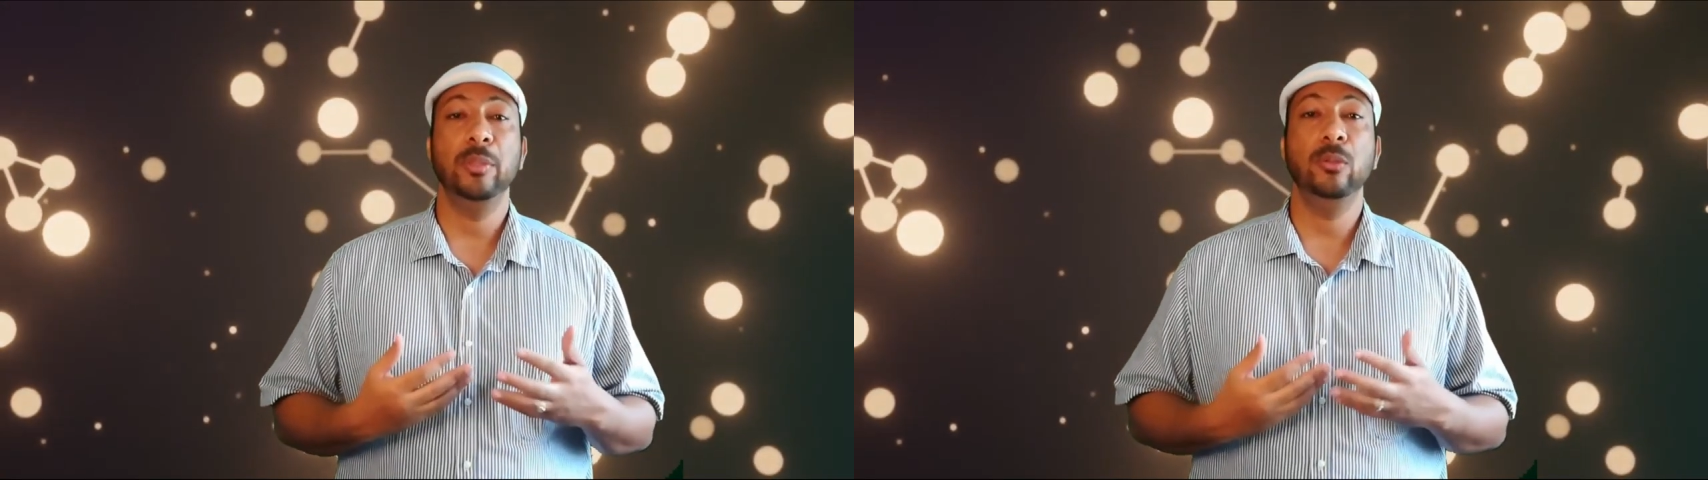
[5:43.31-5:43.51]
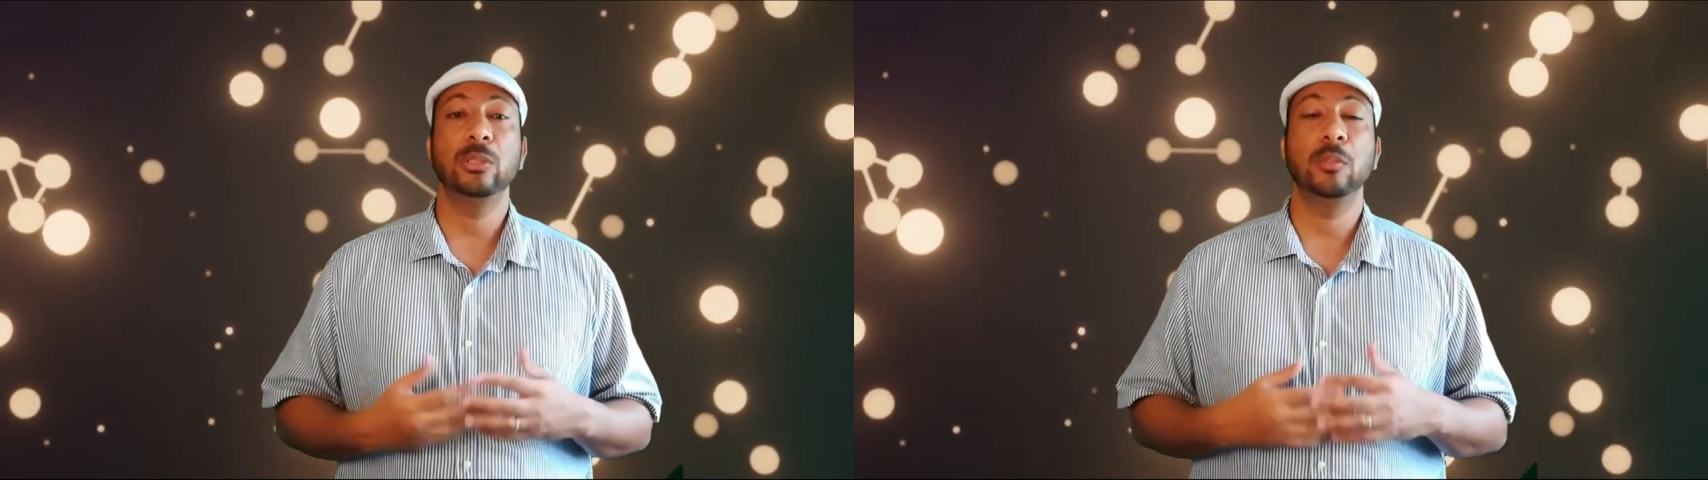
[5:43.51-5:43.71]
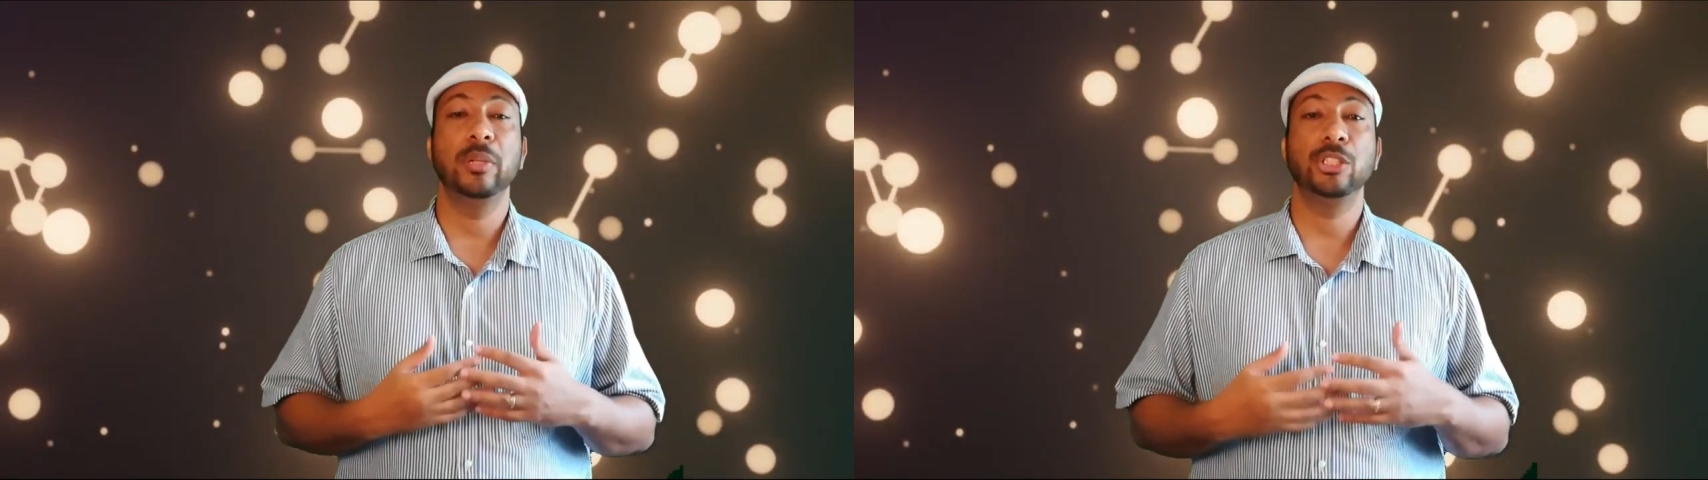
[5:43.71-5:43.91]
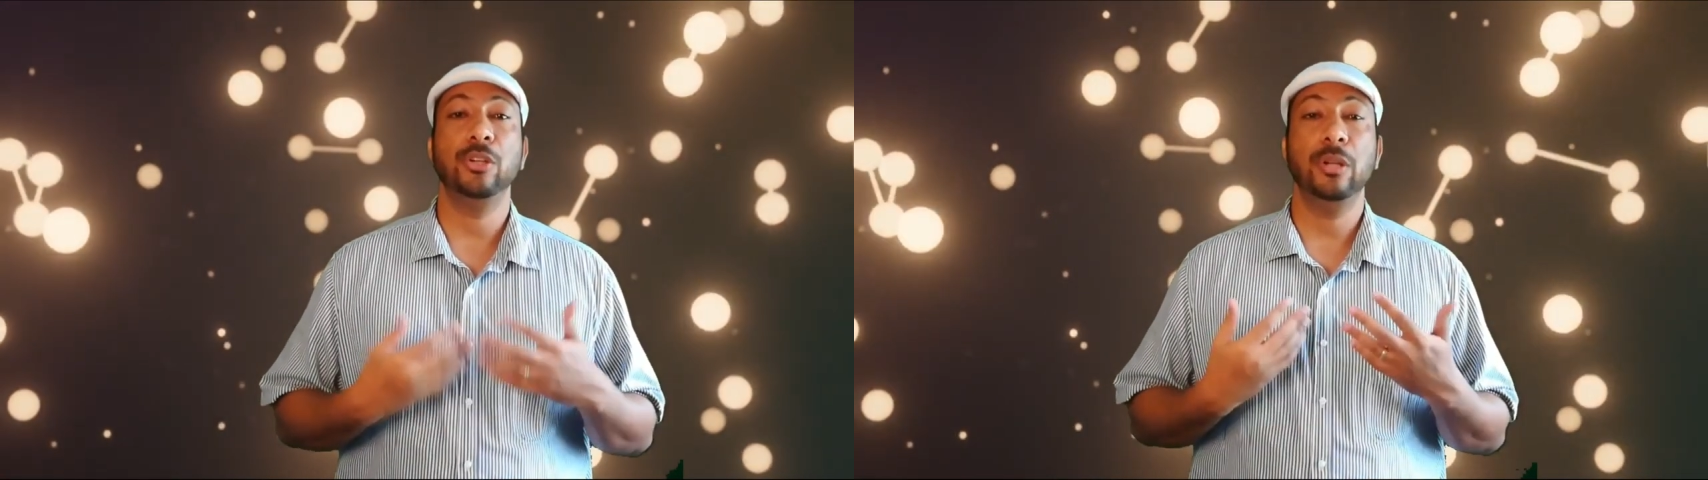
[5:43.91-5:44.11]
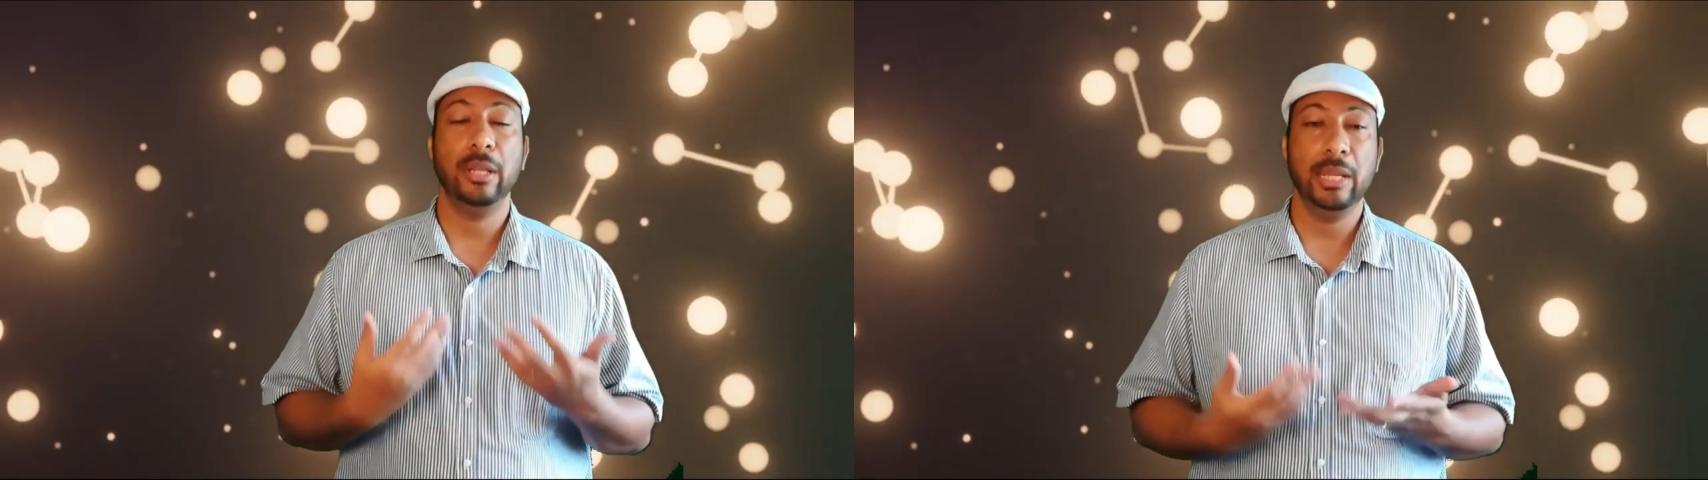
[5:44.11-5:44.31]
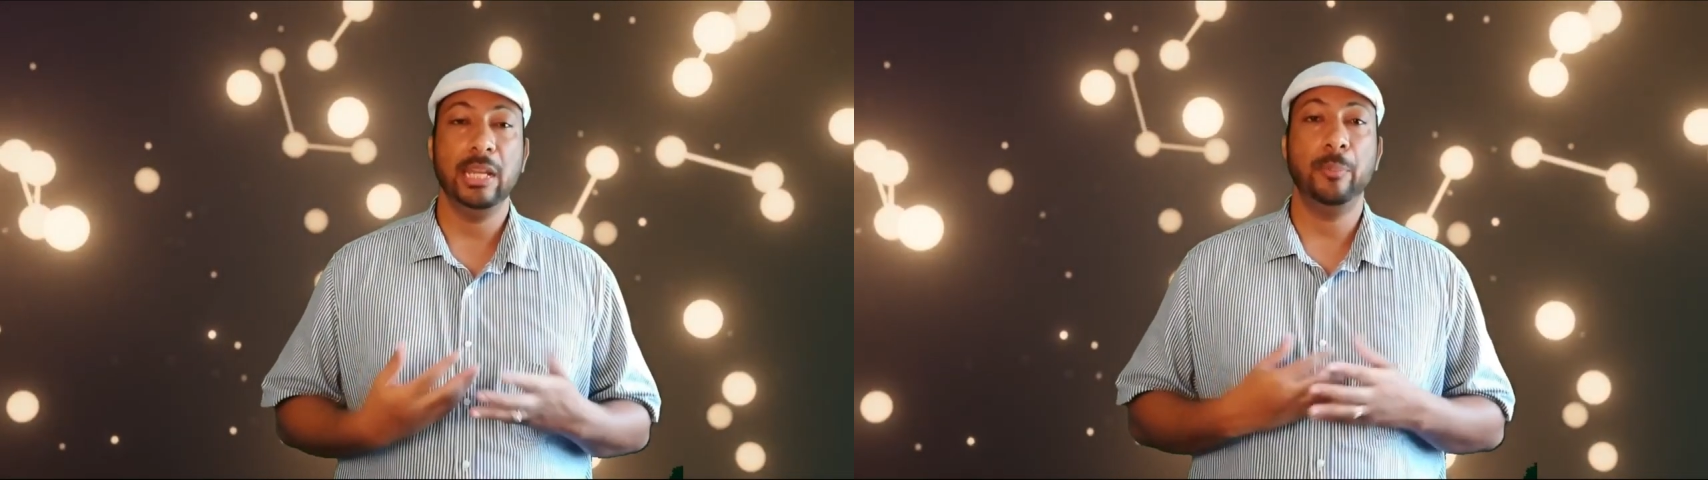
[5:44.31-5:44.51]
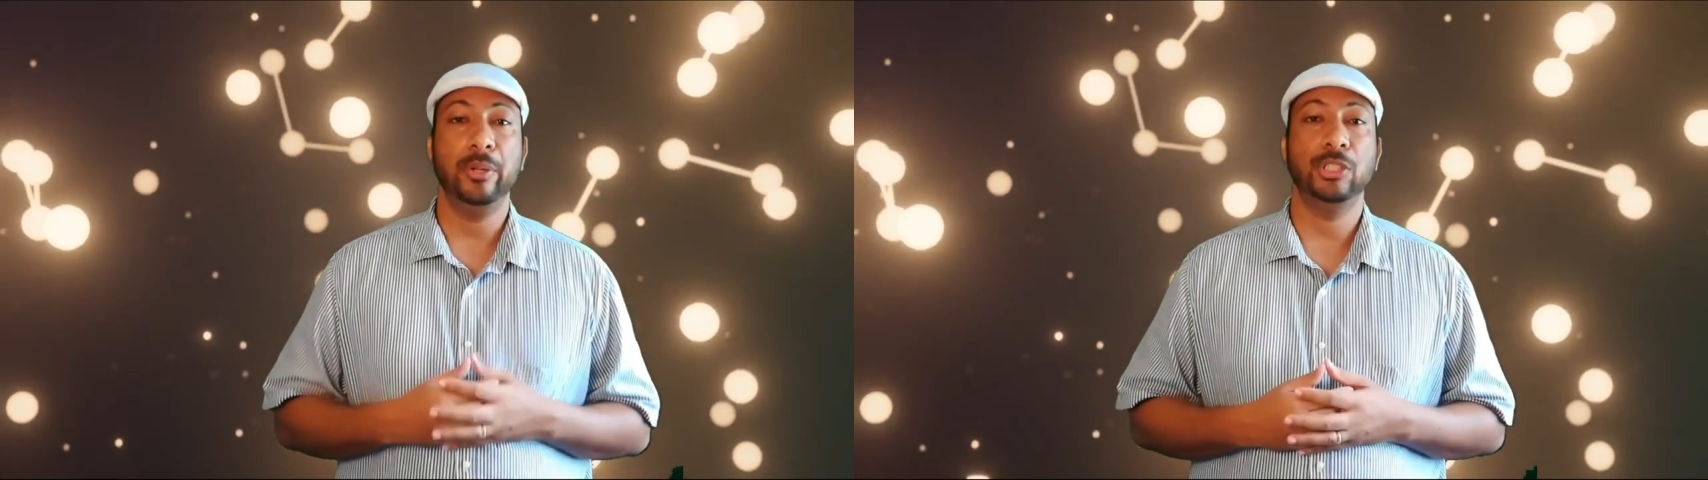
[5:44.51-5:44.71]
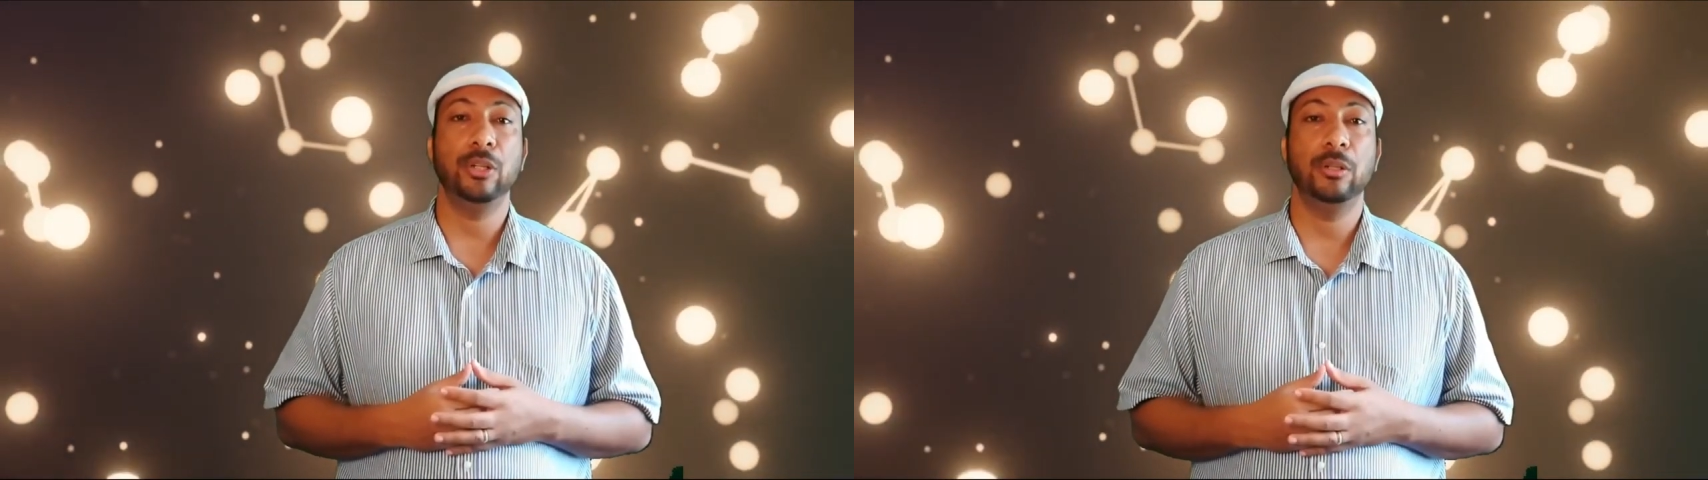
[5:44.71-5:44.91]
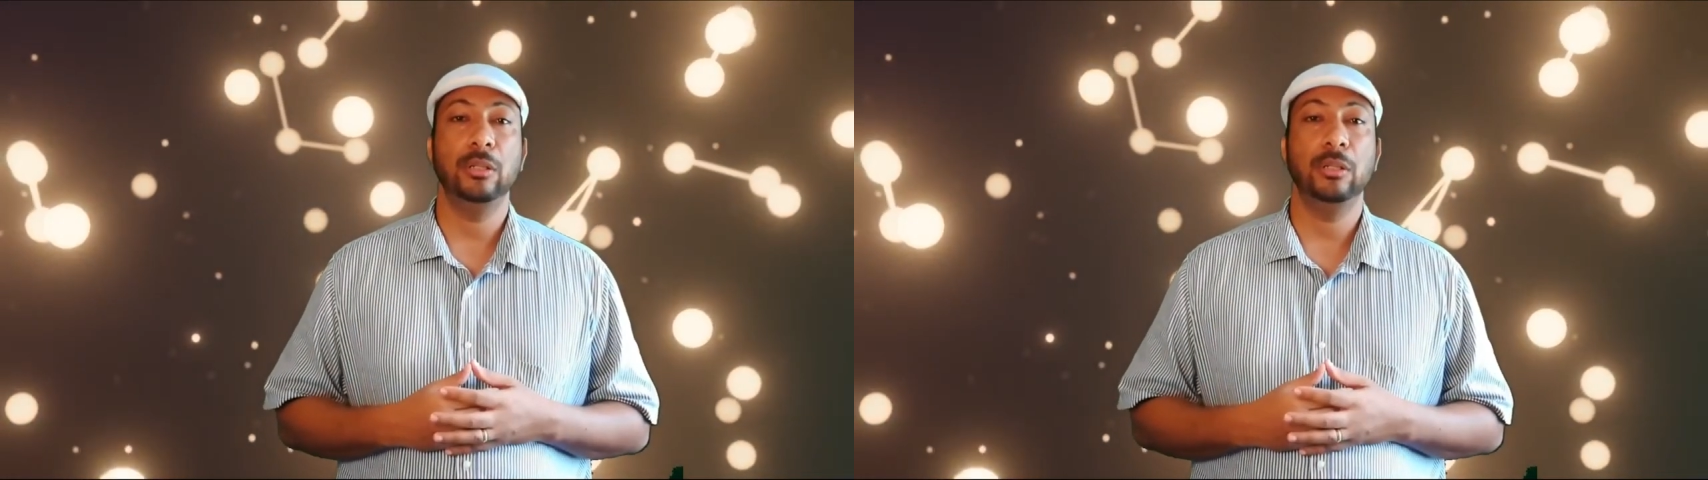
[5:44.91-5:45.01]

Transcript: used to measure air pressure.